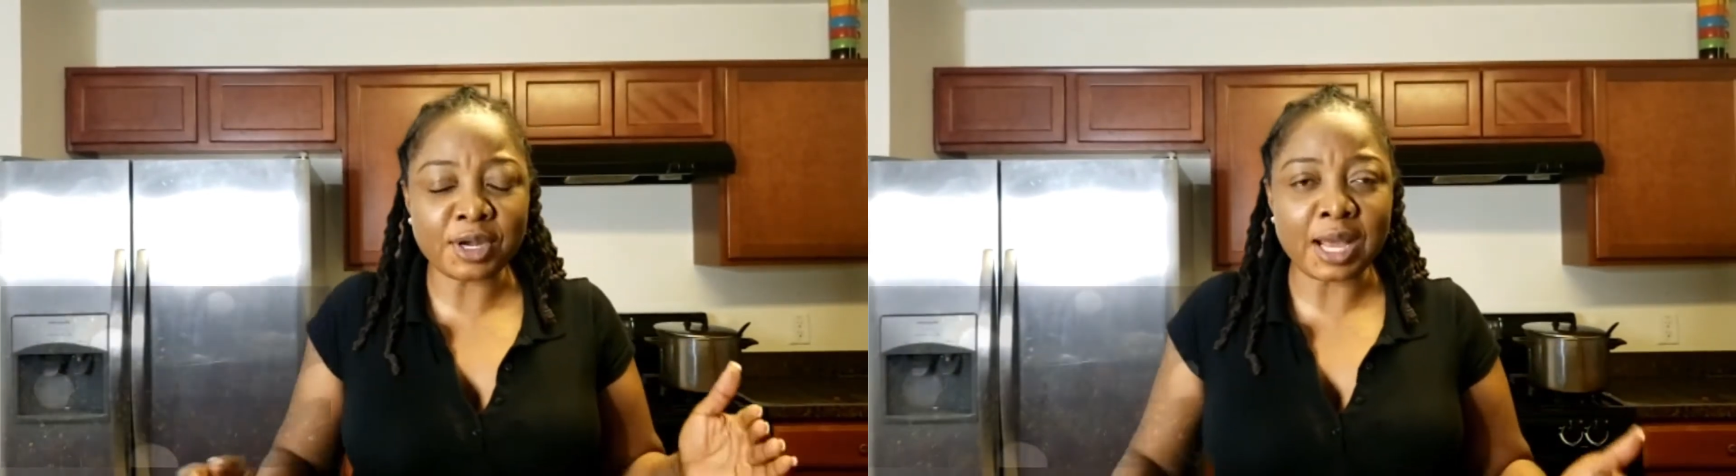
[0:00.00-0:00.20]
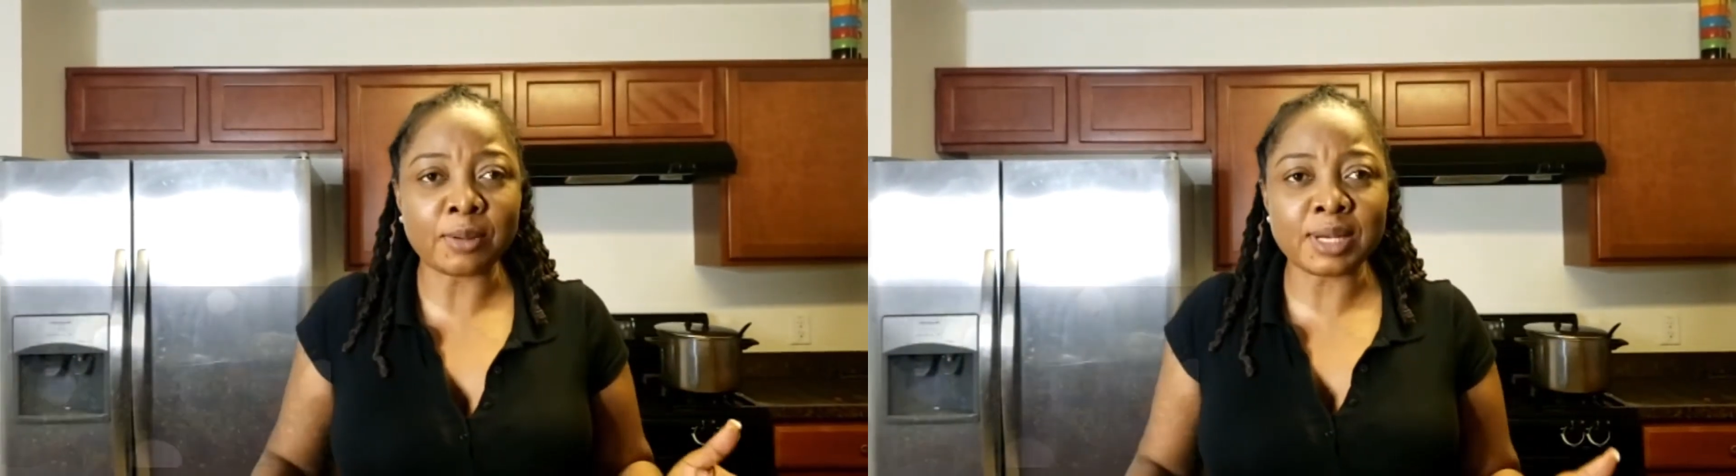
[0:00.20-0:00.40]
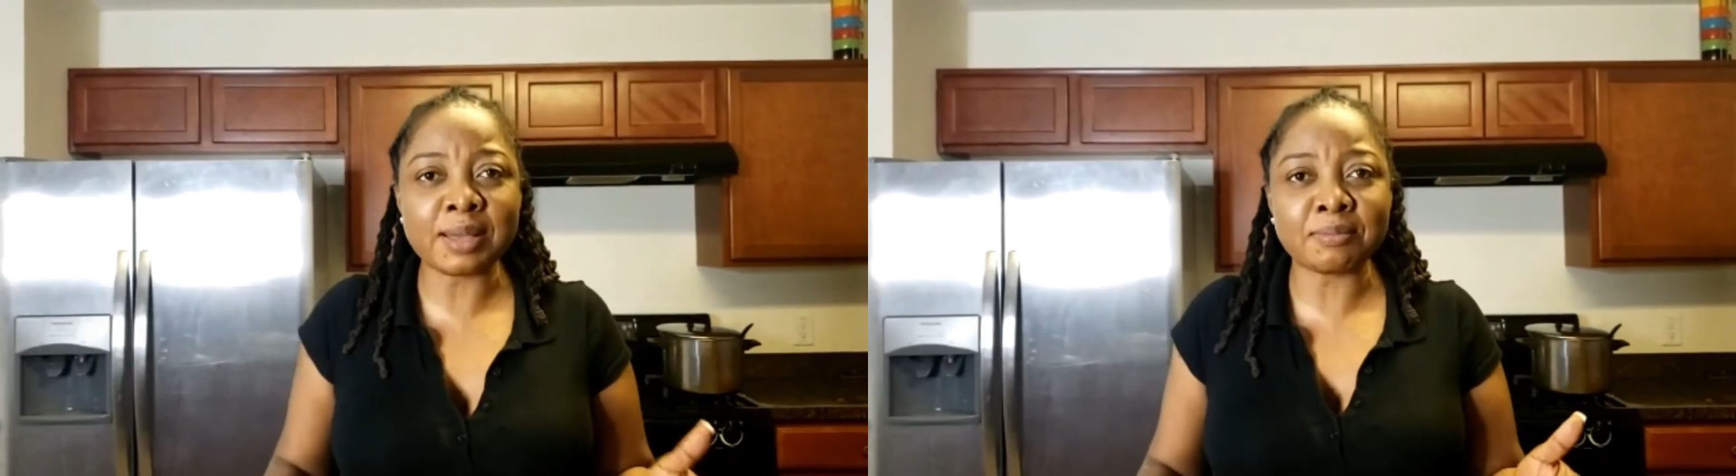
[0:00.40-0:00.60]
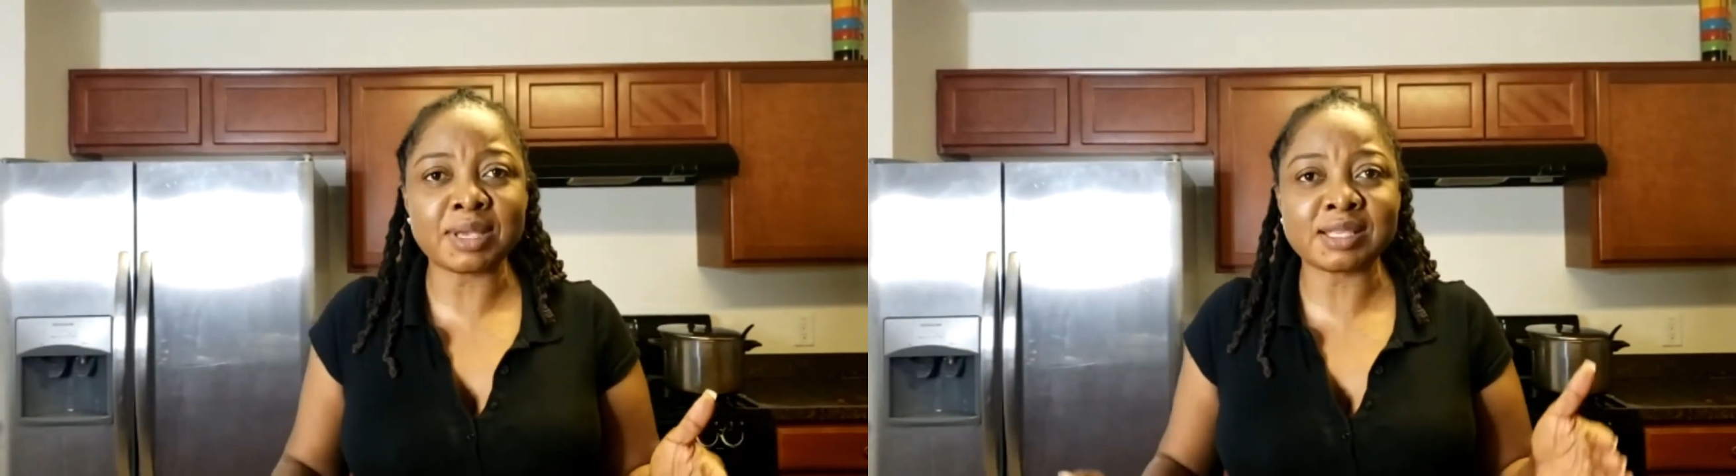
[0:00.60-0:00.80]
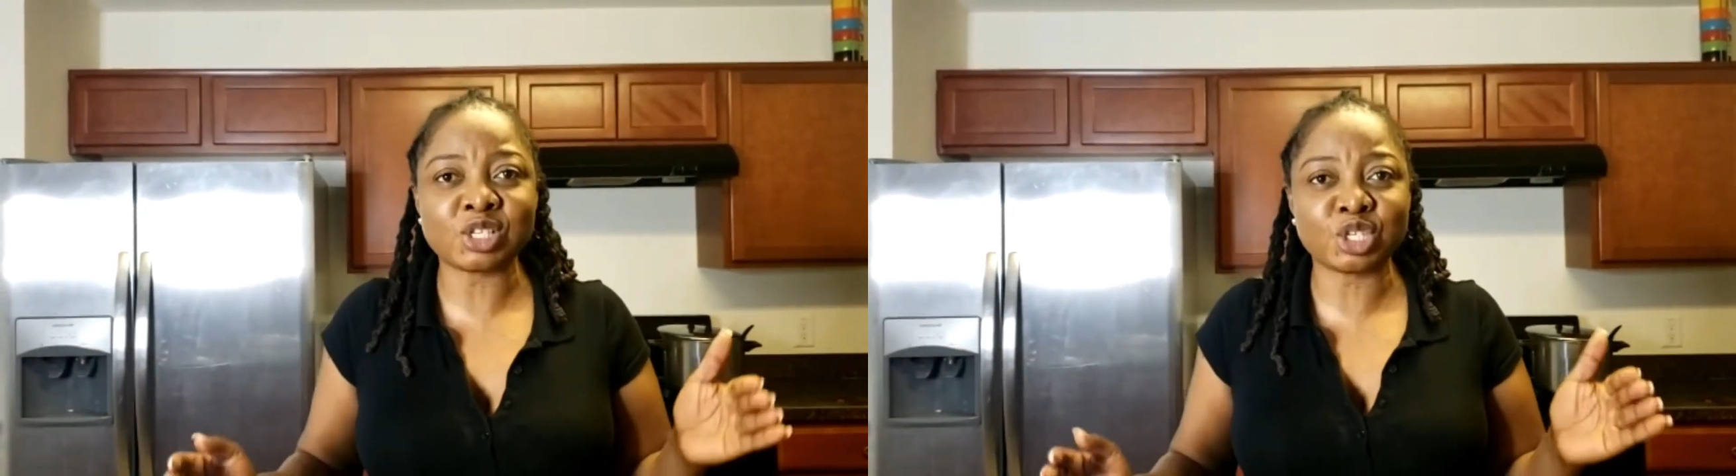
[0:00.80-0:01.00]
now let
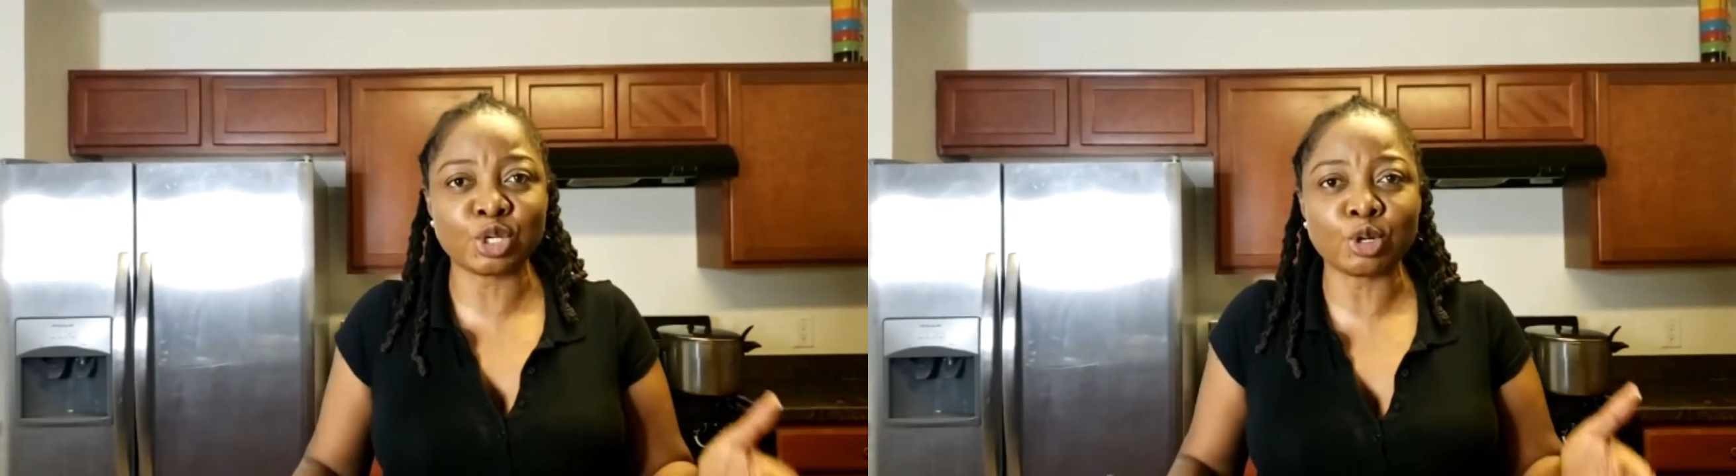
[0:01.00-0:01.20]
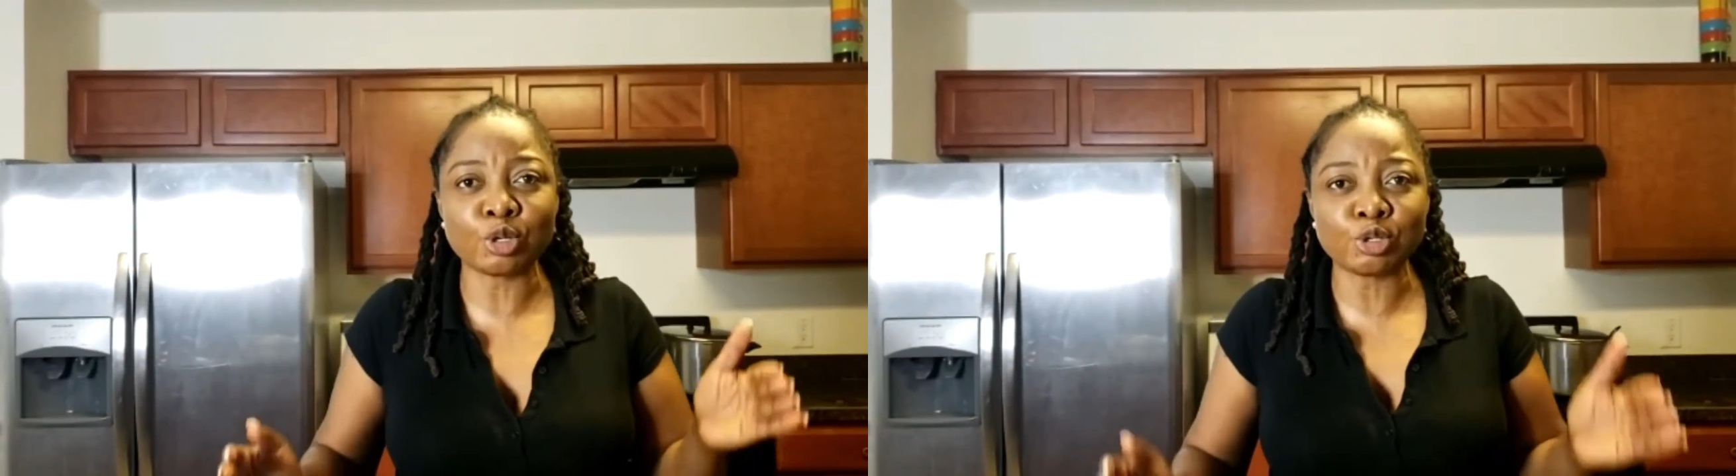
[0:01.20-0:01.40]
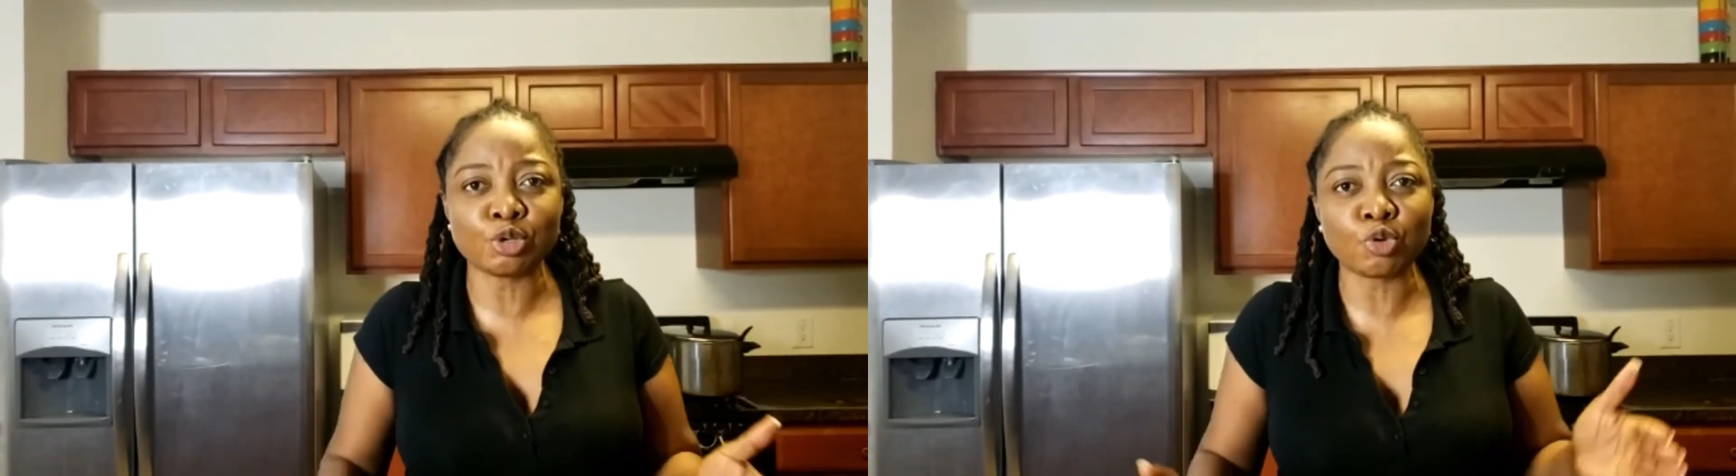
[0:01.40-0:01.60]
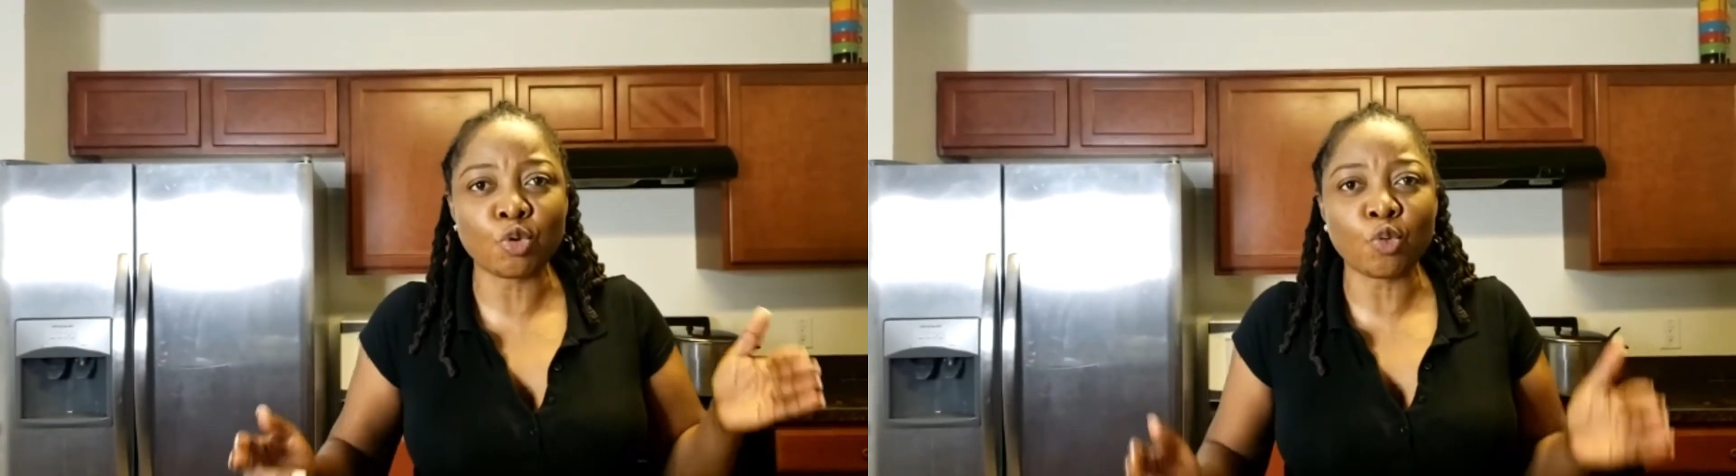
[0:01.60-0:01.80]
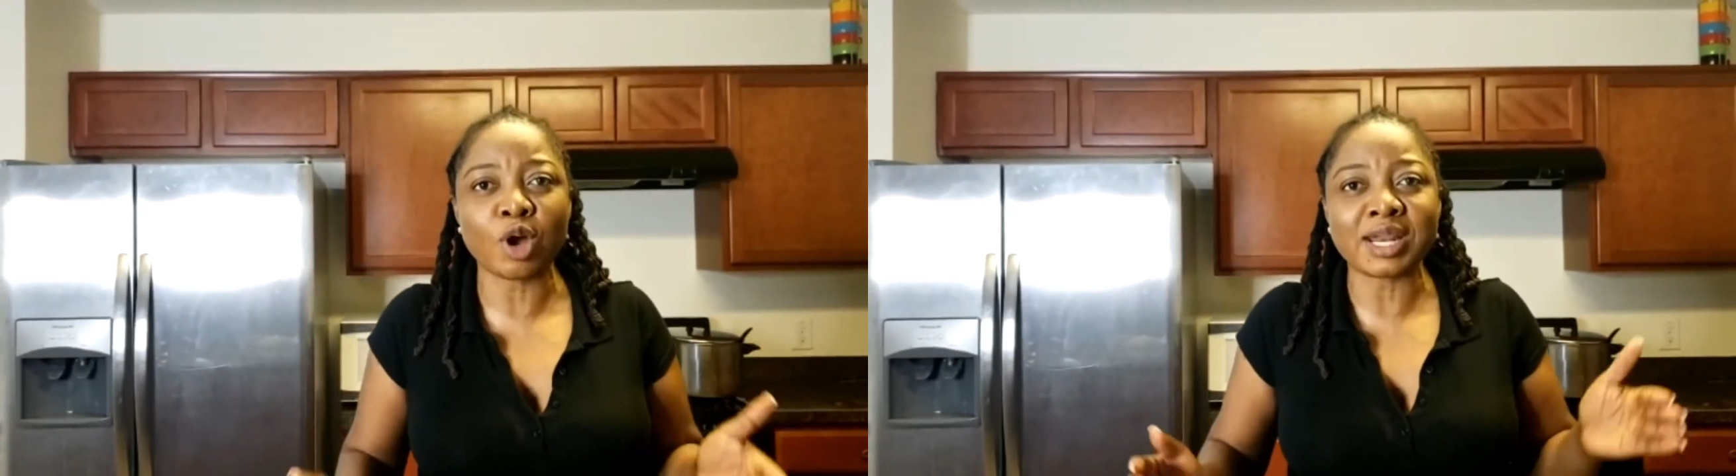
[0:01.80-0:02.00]
me show you
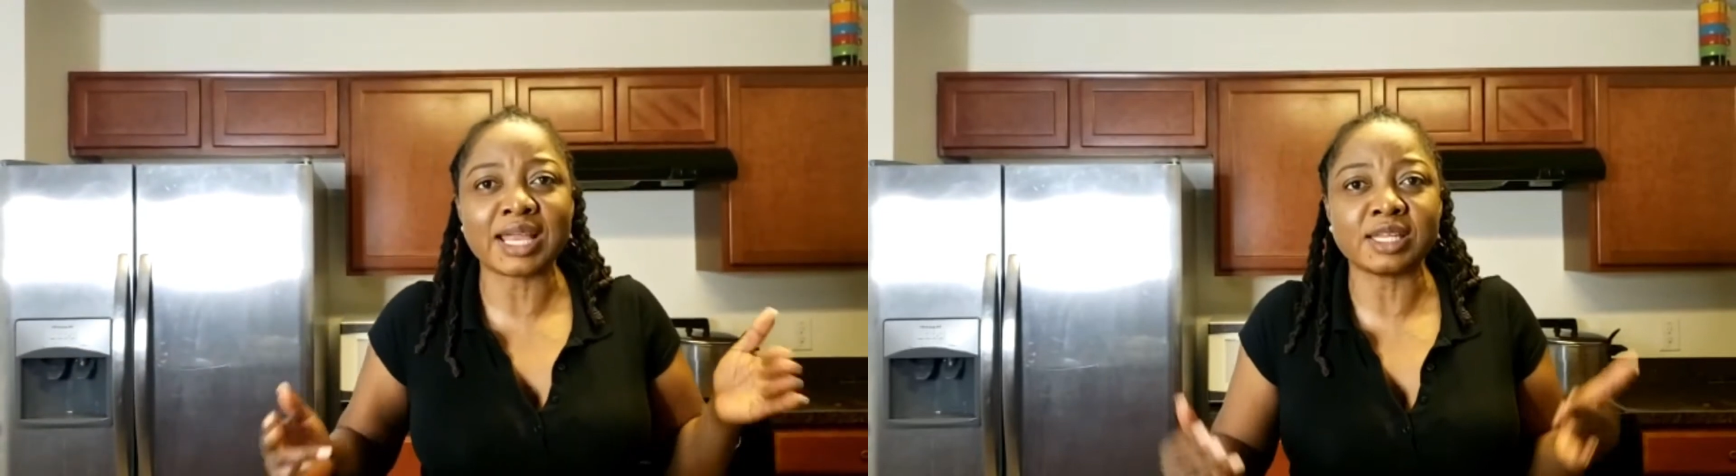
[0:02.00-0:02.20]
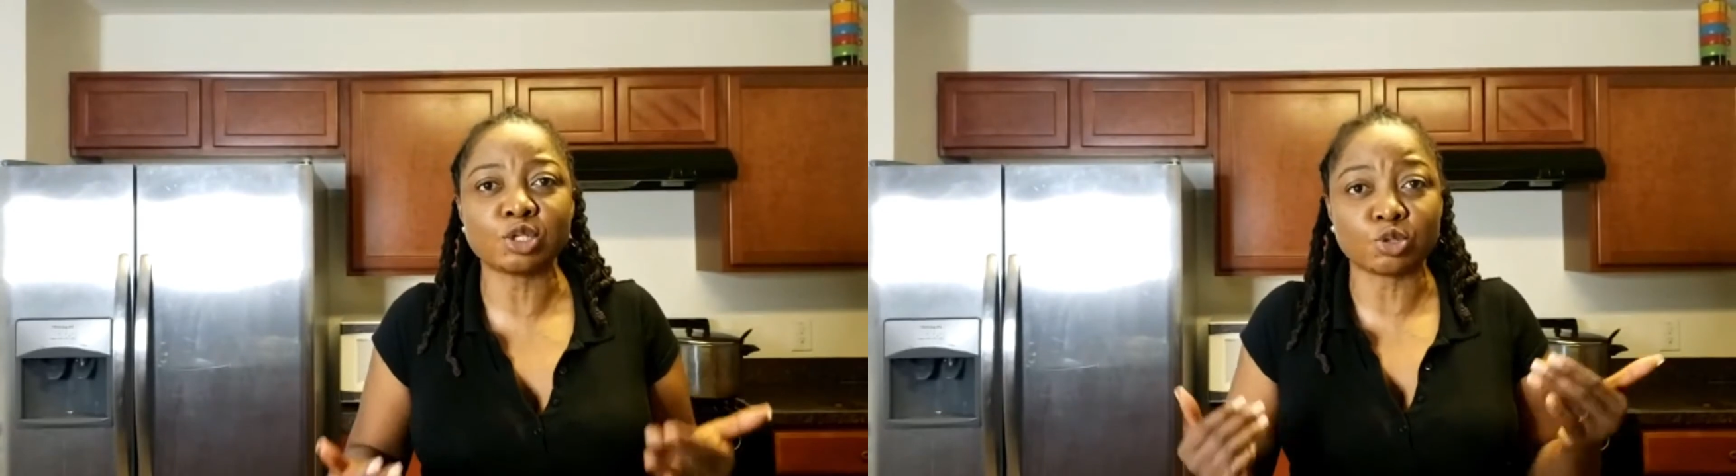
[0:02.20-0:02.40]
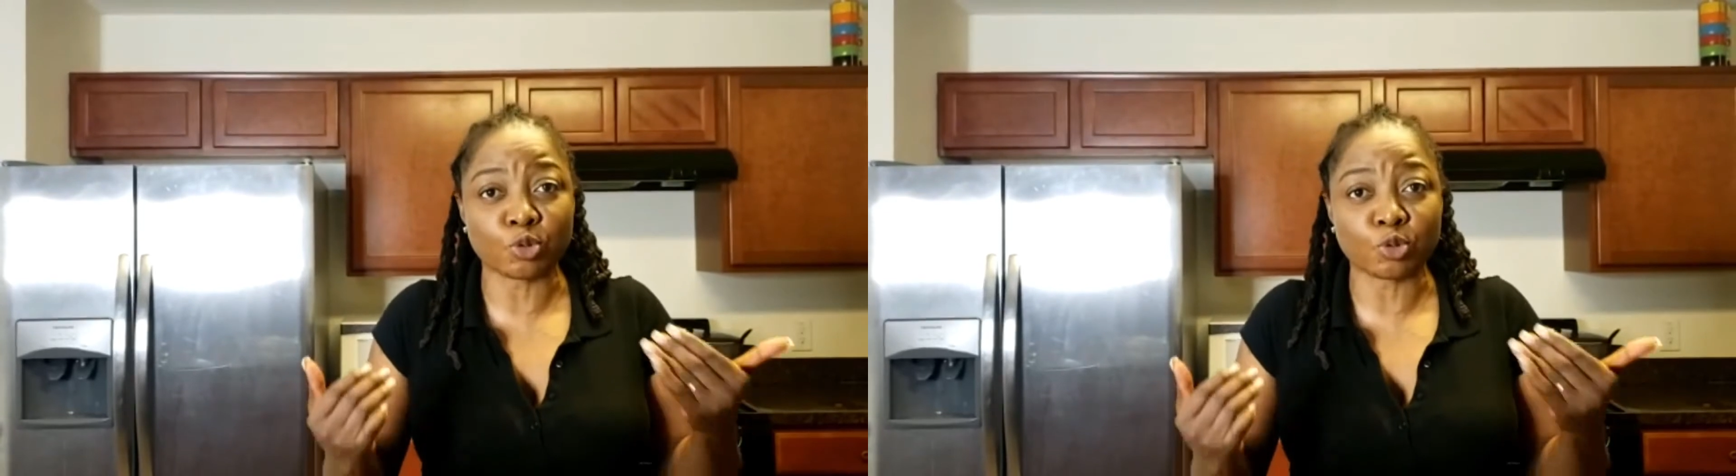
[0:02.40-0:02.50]
what I need to